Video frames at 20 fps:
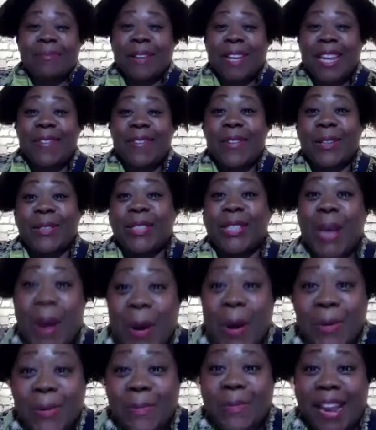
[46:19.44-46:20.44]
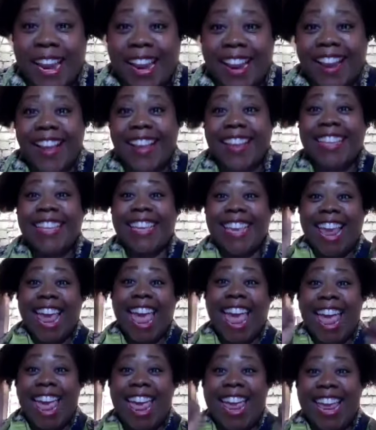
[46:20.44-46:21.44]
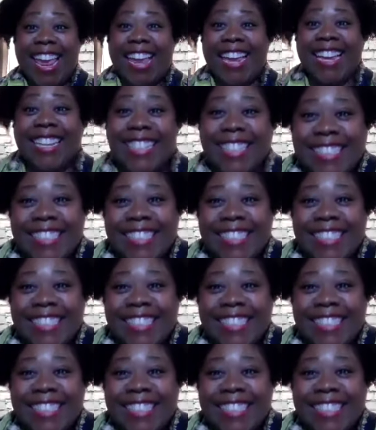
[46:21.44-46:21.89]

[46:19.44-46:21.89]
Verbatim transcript: believe you told me. Yay!